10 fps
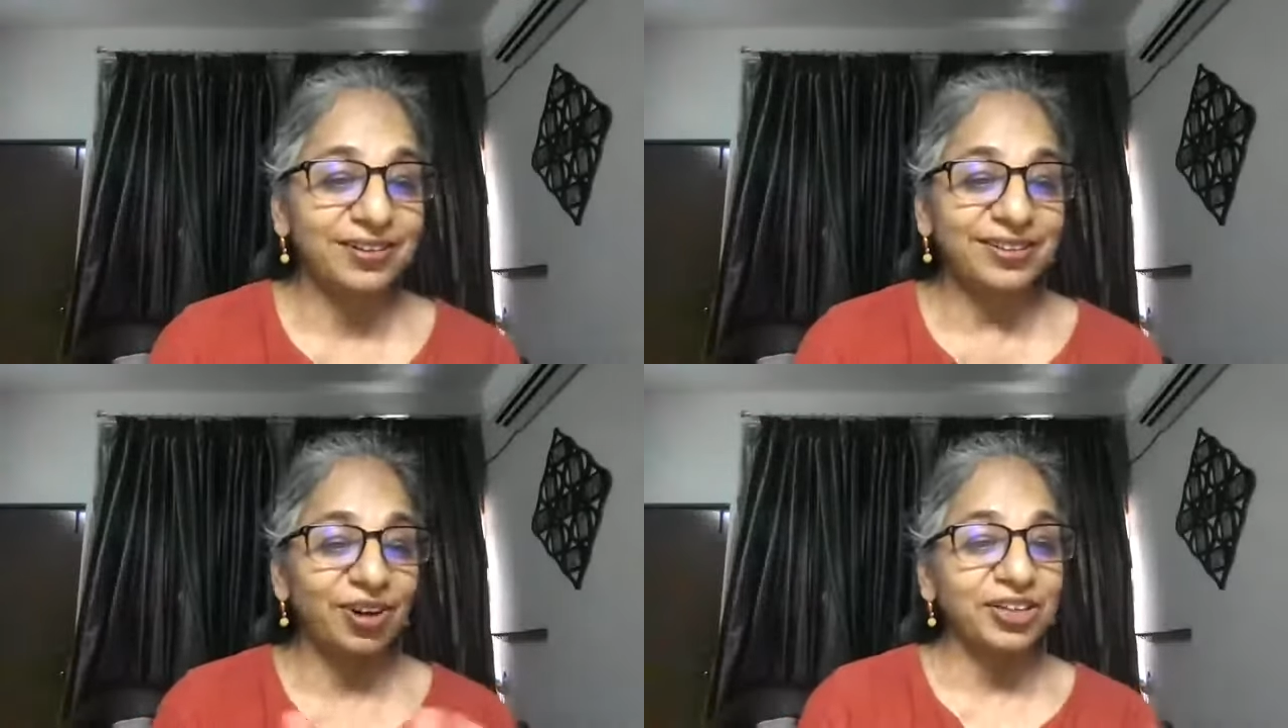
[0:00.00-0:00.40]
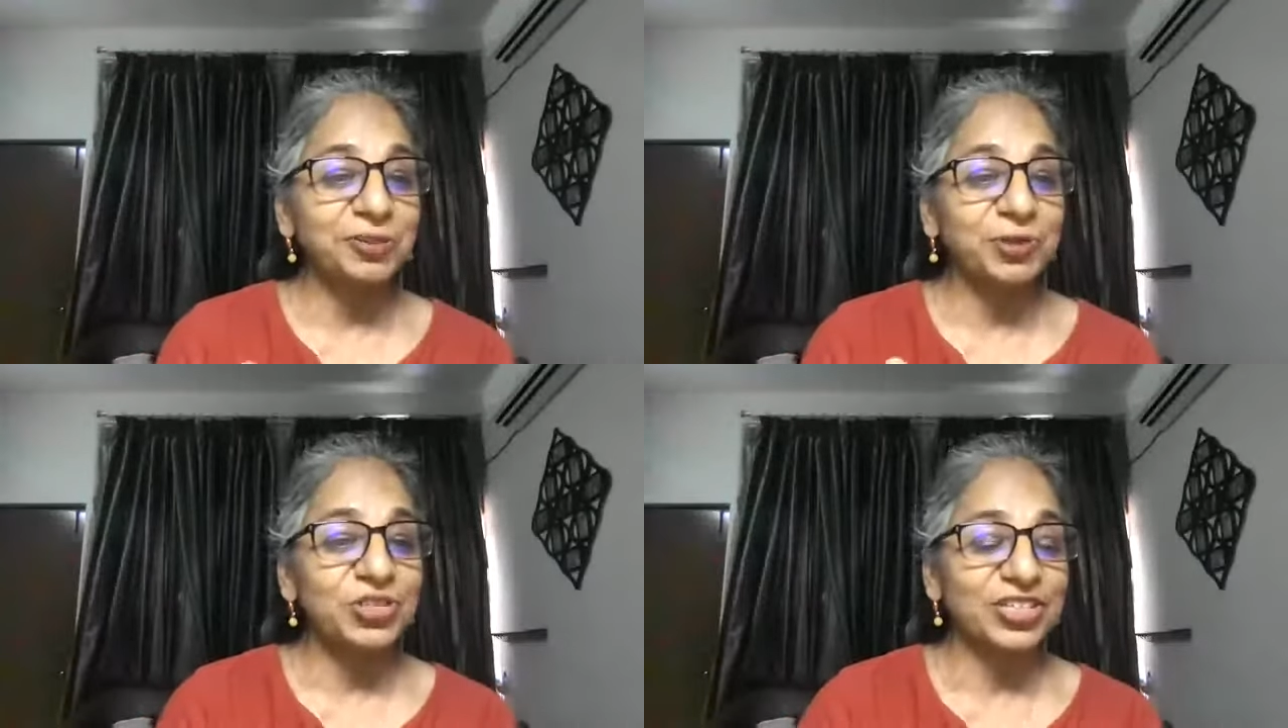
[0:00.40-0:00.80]

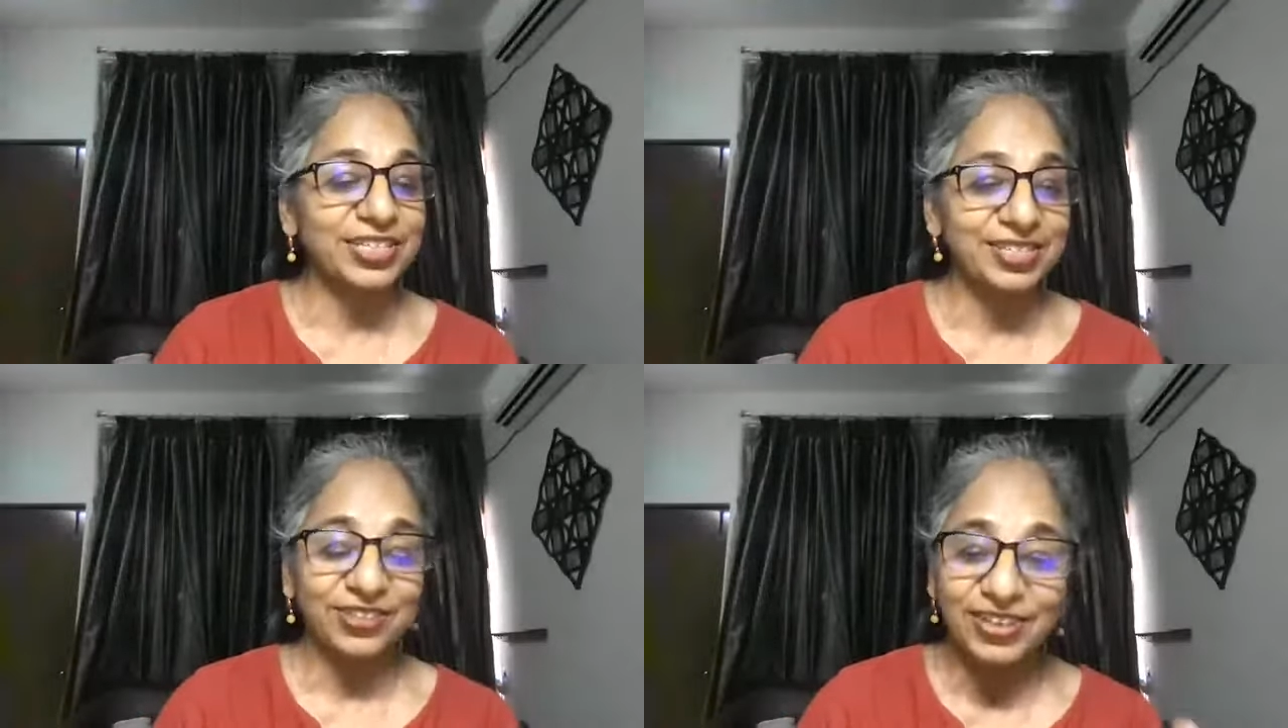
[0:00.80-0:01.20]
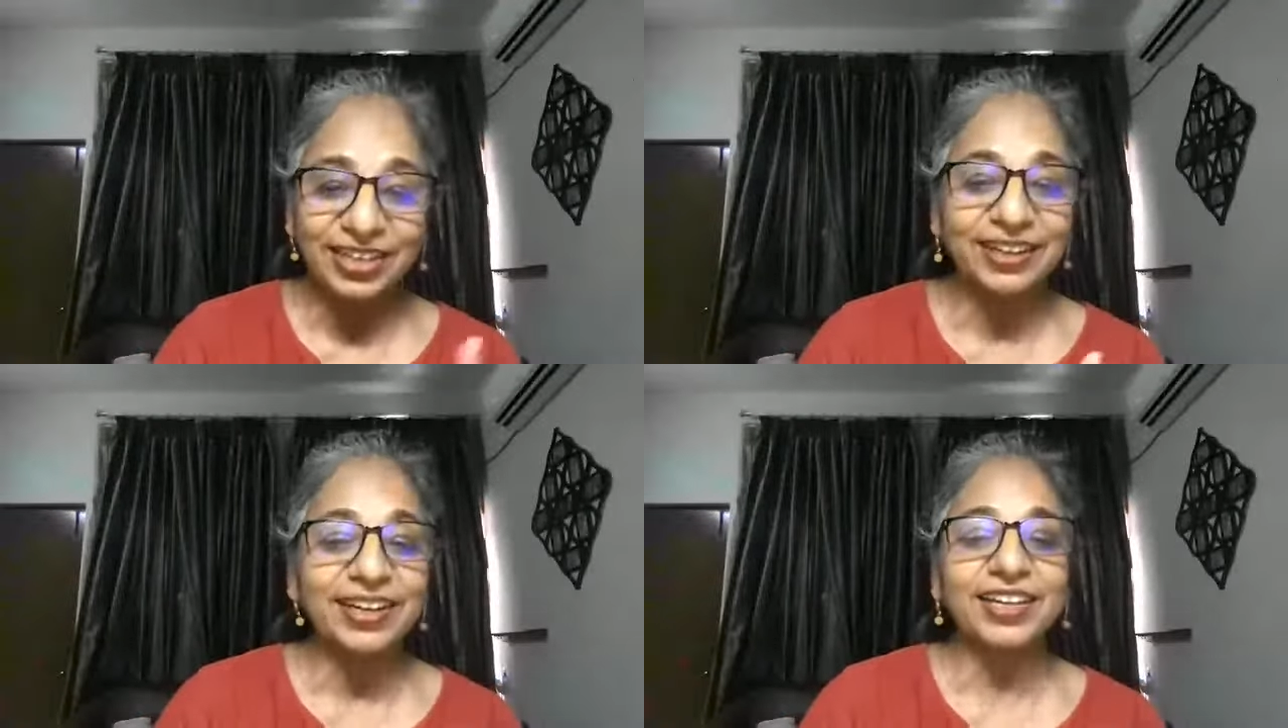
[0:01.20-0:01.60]
contribution is really,
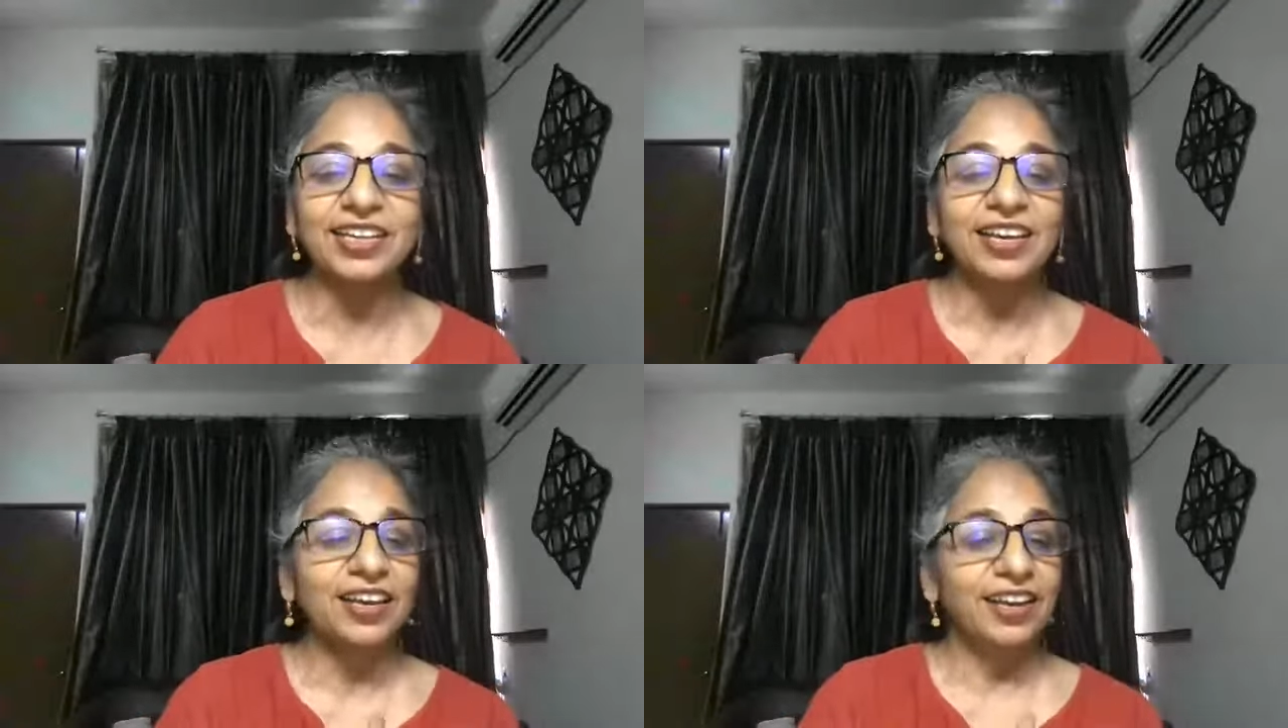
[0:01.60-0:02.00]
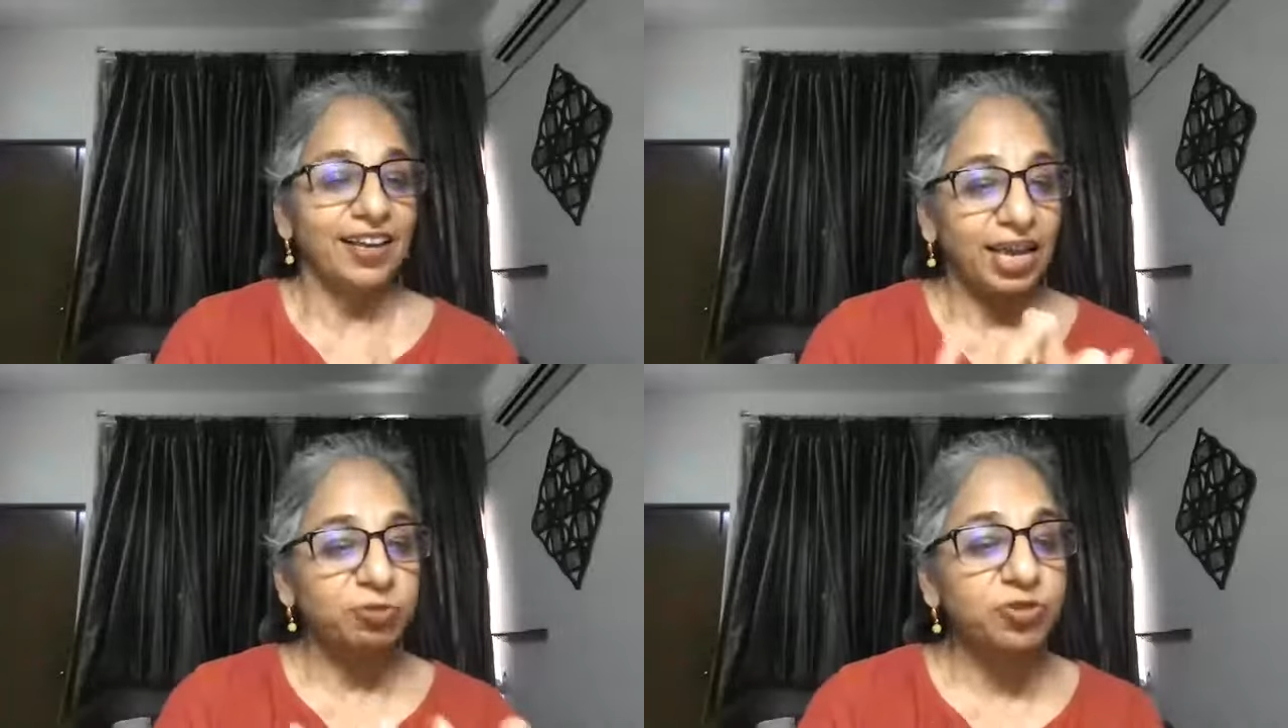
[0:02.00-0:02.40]
really
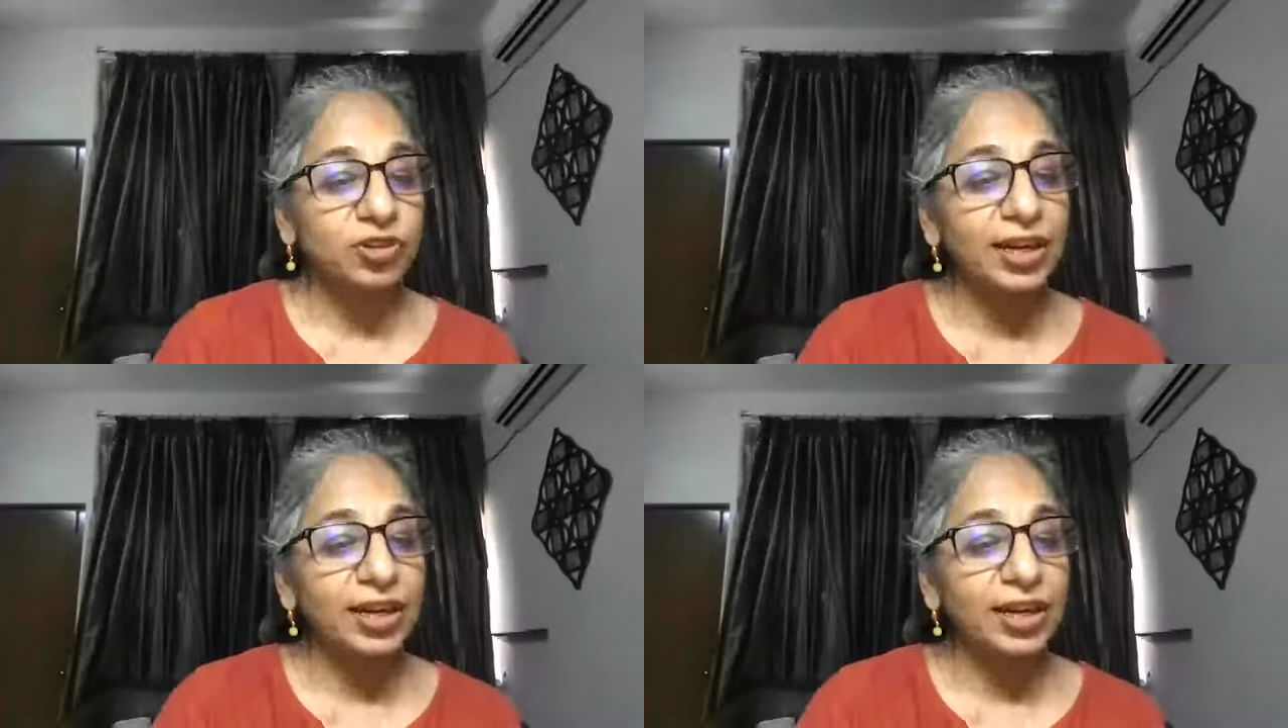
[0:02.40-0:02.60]
helpful,